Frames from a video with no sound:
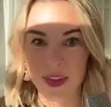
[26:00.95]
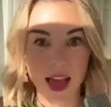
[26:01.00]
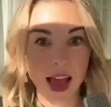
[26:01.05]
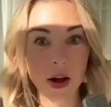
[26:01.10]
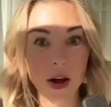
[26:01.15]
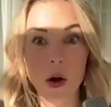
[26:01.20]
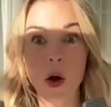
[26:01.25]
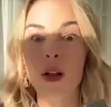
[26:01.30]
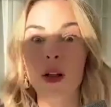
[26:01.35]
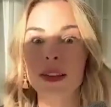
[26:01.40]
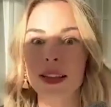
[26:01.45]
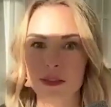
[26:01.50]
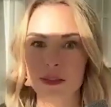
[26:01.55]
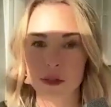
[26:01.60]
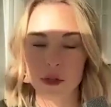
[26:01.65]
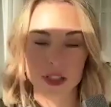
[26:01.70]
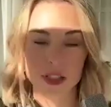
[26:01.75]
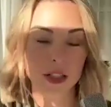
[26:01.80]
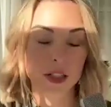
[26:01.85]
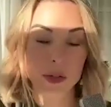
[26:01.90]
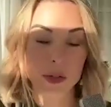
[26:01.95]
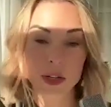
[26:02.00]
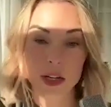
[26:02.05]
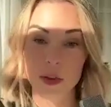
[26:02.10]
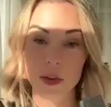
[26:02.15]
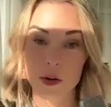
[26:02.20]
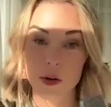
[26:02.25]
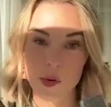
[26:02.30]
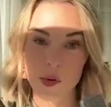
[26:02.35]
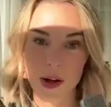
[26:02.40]
at all levels,
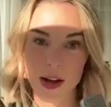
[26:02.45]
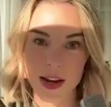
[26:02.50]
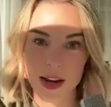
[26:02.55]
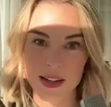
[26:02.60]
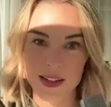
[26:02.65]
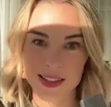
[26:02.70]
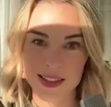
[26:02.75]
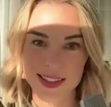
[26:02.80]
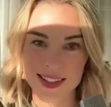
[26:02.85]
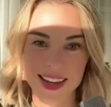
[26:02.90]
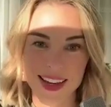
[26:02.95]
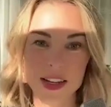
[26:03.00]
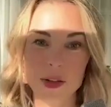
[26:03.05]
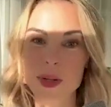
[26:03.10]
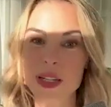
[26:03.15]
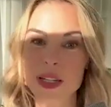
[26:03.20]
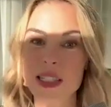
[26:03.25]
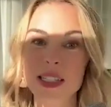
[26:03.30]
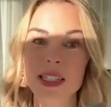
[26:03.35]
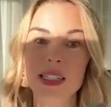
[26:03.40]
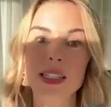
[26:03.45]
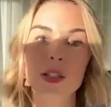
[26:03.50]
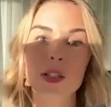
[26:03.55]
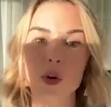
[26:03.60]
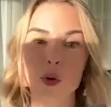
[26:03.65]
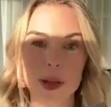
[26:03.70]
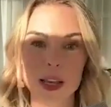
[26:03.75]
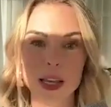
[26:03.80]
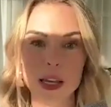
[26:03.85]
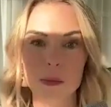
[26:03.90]
including their brains. And we see
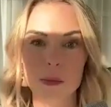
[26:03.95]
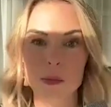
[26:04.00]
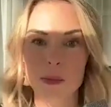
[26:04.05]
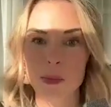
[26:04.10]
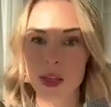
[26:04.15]
so many